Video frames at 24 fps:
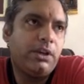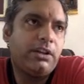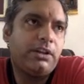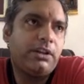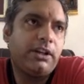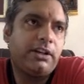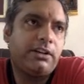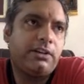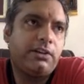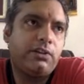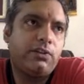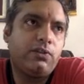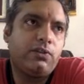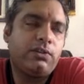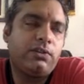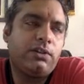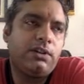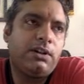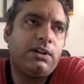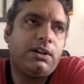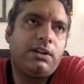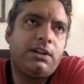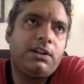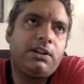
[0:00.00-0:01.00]

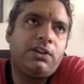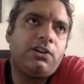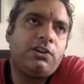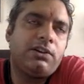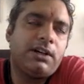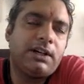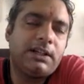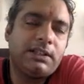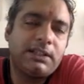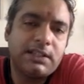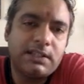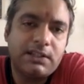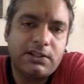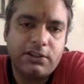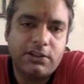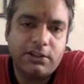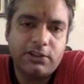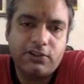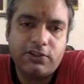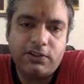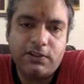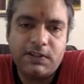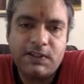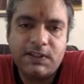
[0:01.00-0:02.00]
tetragonal, and other
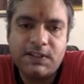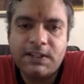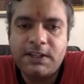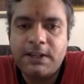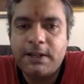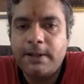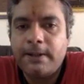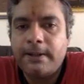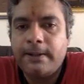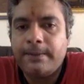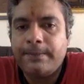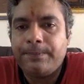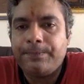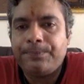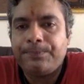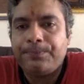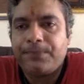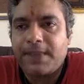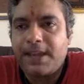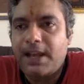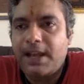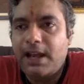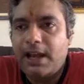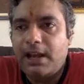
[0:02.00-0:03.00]
structures
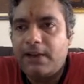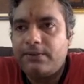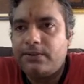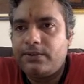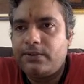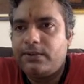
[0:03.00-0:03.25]
have